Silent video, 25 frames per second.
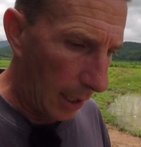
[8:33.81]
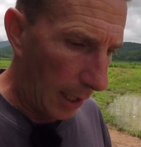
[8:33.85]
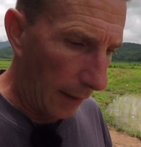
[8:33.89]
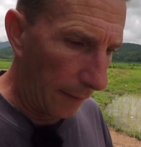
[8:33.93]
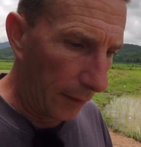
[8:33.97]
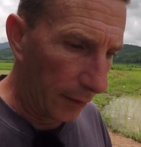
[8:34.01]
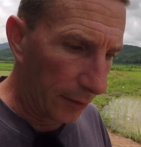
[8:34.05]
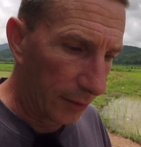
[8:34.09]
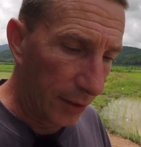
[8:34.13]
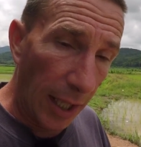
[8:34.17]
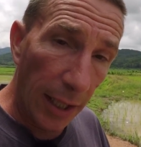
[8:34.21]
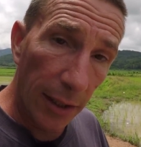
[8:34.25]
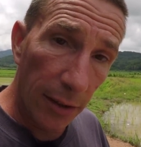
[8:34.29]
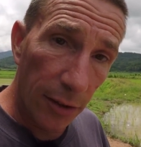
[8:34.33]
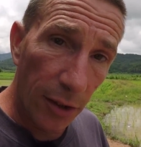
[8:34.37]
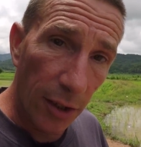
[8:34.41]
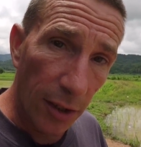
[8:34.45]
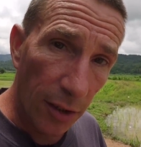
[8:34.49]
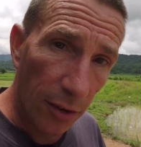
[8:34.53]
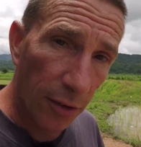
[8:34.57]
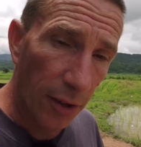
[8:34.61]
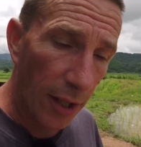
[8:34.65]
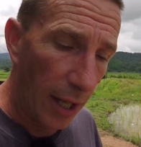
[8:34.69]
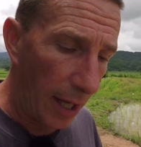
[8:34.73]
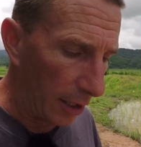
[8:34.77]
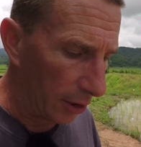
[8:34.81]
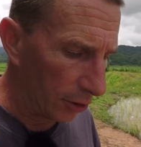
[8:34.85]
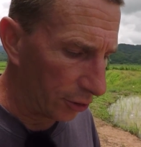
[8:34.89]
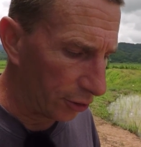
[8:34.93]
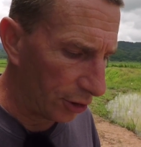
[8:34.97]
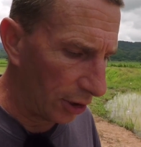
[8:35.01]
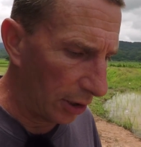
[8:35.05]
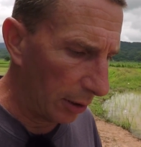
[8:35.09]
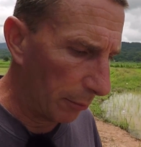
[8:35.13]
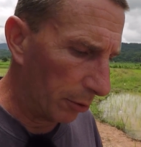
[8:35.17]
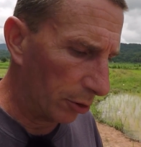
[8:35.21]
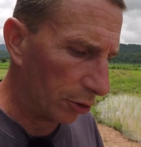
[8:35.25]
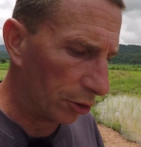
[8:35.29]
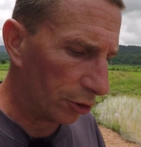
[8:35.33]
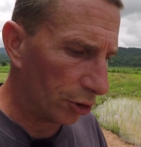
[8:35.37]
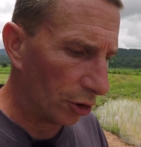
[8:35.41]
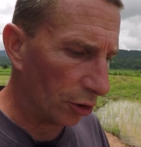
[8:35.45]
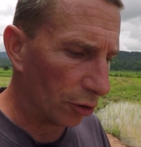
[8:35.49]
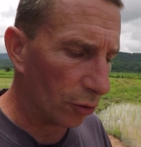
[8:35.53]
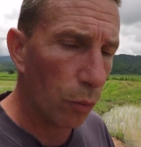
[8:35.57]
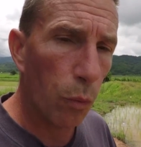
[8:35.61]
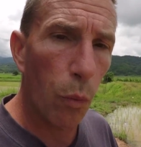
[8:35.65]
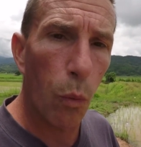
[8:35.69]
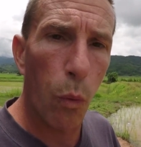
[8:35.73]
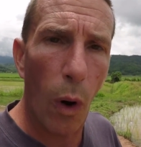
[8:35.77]
And the dentist there, she was
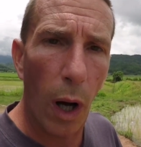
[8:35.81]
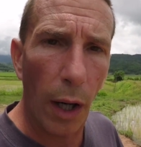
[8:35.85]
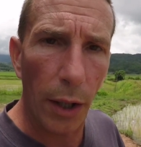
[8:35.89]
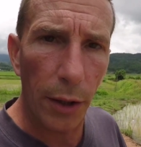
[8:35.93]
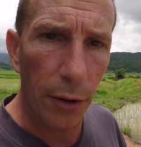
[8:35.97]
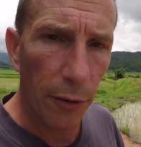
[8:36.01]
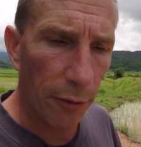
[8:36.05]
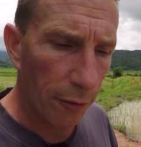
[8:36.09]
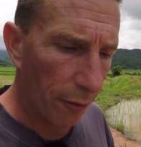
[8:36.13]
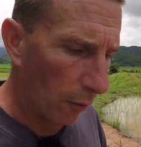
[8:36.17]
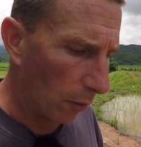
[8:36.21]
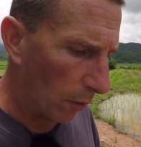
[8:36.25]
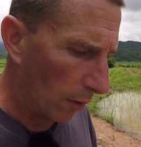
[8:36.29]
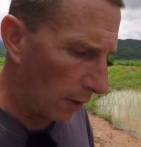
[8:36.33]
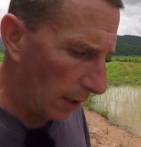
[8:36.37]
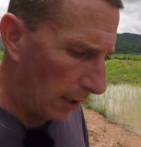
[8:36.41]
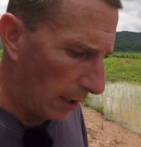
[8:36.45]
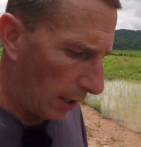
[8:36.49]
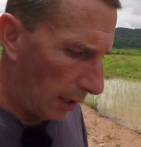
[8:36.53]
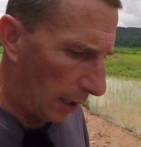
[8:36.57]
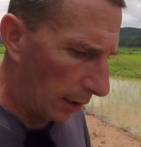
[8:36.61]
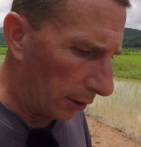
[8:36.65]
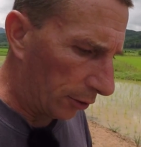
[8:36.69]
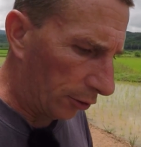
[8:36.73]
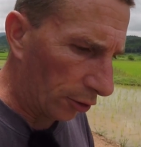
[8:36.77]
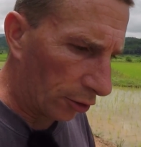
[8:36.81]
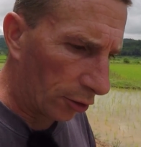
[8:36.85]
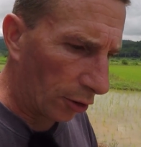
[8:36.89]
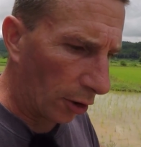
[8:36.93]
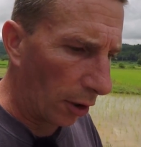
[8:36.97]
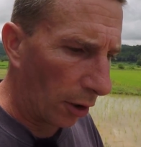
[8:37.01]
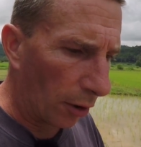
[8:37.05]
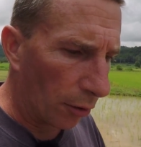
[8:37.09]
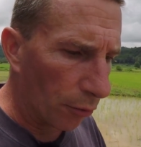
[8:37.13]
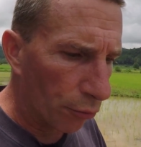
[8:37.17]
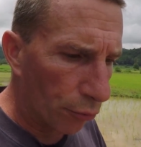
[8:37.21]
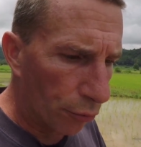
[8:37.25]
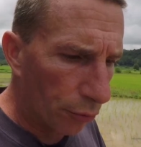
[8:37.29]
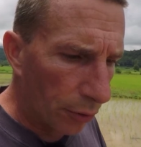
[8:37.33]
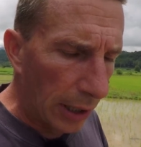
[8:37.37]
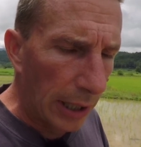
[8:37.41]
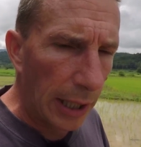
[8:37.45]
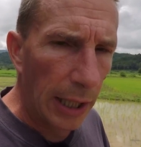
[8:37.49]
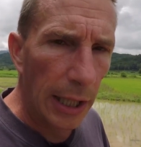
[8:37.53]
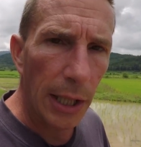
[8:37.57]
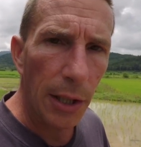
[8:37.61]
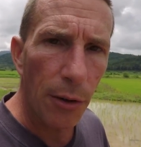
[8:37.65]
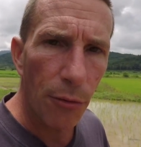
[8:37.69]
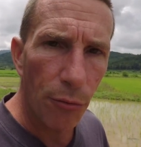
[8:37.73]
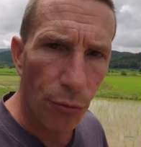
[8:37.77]
just wonderful. And just a
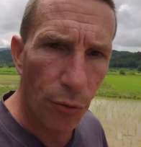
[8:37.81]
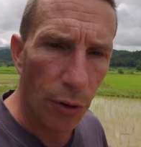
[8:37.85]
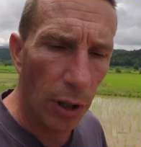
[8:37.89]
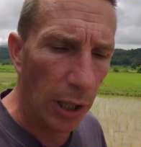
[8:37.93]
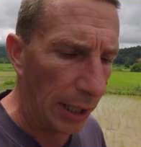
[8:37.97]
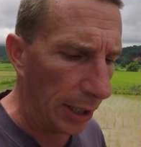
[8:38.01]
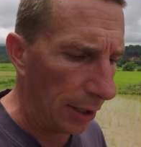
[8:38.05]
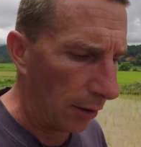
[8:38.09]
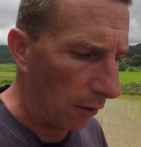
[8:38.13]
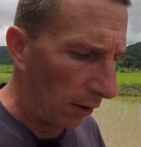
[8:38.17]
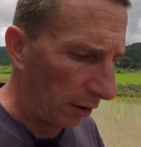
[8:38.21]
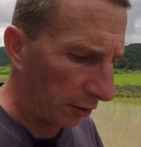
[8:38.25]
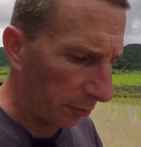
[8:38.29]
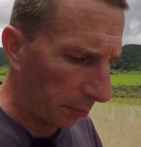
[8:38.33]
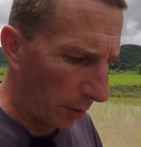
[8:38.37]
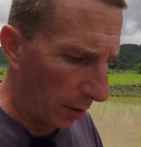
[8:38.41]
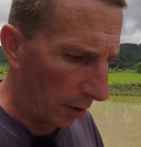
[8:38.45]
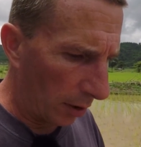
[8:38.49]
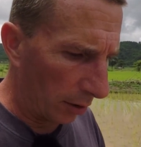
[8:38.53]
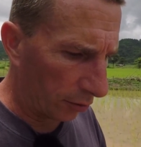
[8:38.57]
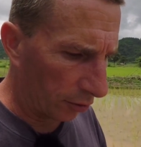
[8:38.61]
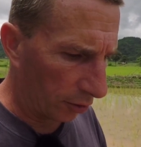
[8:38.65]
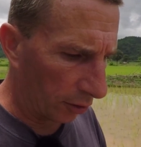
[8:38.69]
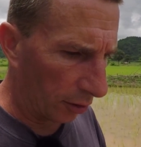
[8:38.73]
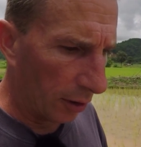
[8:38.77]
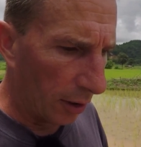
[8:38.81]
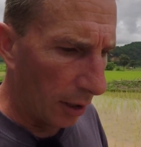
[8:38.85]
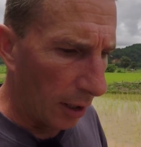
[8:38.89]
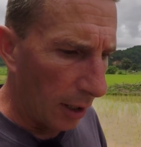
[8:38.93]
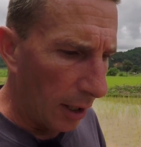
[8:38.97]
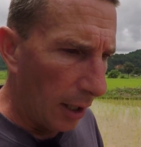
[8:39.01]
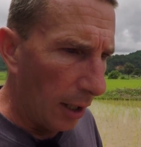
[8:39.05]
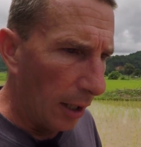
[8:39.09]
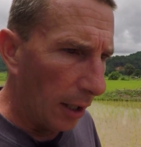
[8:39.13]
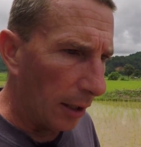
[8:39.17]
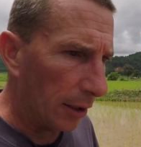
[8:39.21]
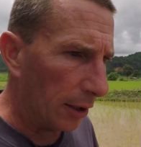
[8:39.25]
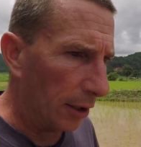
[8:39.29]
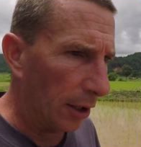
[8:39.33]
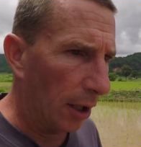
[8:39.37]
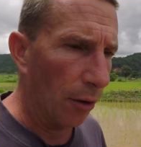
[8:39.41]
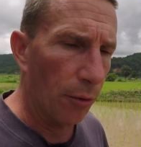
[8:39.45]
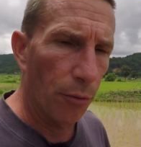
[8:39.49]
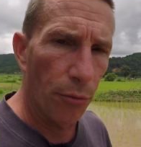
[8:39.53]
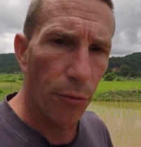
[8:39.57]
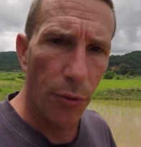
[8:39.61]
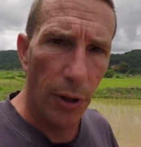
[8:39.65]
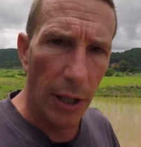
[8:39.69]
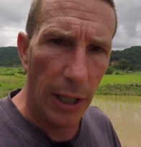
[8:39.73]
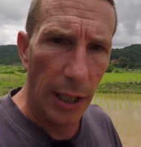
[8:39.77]
really, really nice person. You
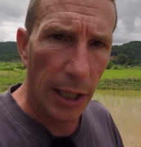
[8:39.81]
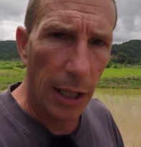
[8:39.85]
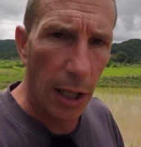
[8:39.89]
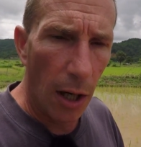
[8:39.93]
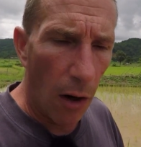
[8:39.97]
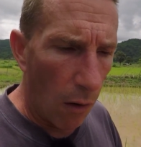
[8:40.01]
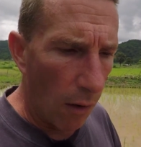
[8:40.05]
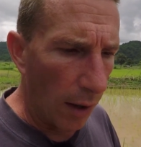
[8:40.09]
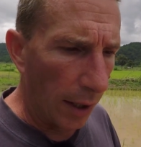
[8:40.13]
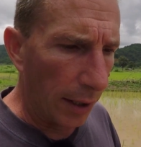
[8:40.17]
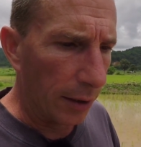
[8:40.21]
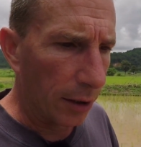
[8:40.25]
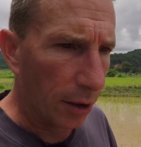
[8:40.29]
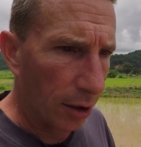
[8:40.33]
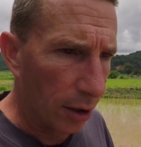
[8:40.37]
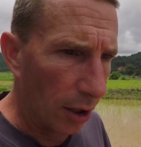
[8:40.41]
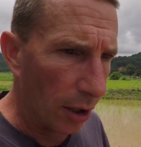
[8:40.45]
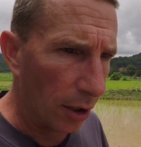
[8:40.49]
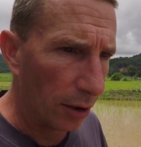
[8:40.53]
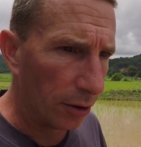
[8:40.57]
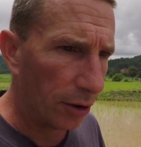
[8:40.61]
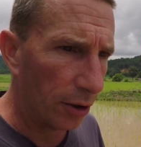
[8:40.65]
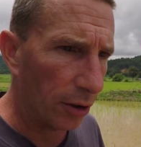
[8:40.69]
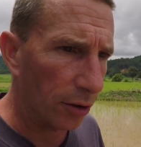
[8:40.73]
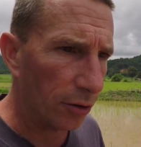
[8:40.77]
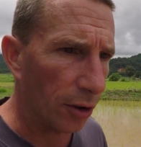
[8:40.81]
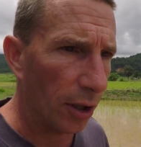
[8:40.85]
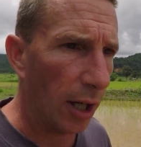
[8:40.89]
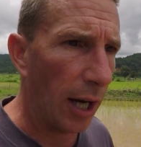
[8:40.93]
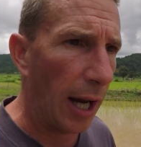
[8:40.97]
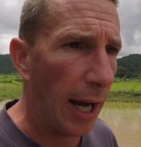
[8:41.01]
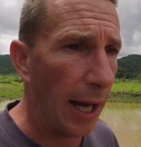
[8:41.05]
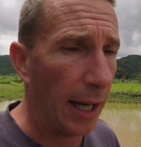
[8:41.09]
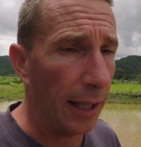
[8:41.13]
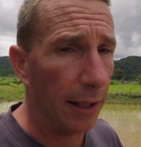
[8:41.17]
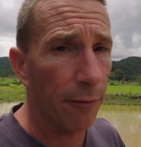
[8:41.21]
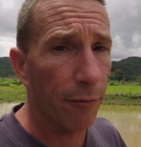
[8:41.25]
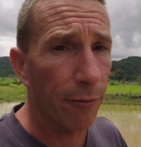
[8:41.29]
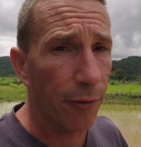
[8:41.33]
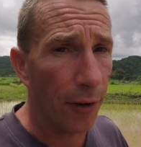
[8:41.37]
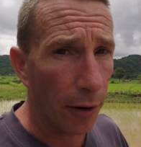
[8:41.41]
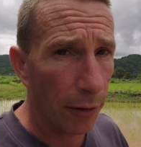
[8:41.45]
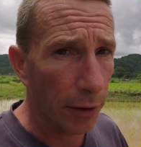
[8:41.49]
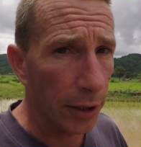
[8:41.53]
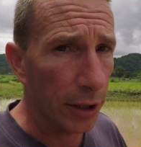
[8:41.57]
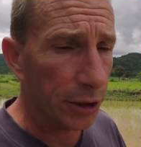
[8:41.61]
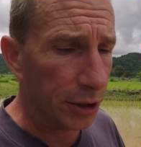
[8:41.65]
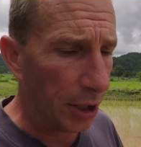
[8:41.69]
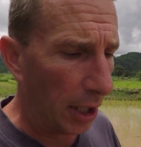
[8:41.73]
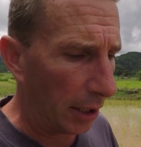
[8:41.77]
know, really kind, courteous, and
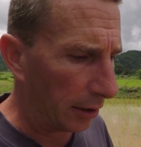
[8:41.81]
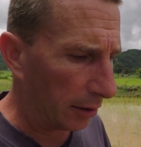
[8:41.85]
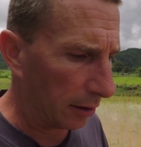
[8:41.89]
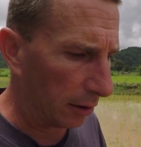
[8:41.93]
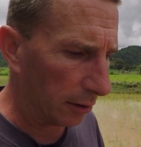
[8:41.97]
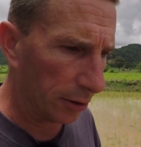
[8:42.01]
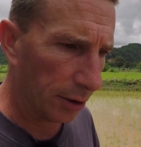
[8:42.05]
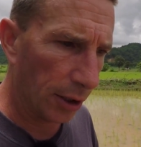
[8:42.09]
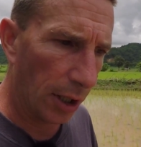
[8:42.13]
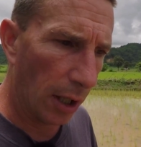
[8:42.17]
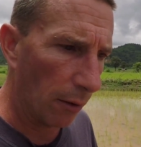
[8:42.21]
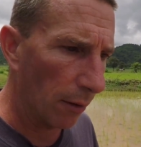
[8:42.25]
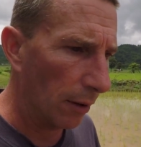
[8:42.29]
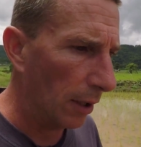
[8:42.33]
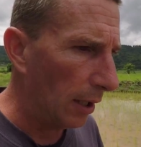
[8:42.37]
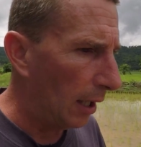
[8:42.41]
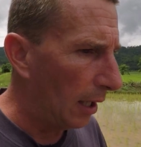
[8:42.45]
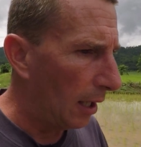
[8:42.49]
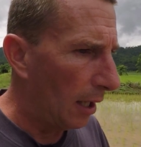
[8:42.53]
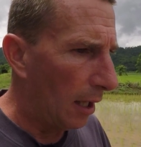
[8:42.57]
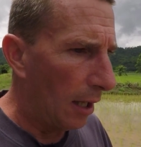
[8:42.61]
very gentle. You know,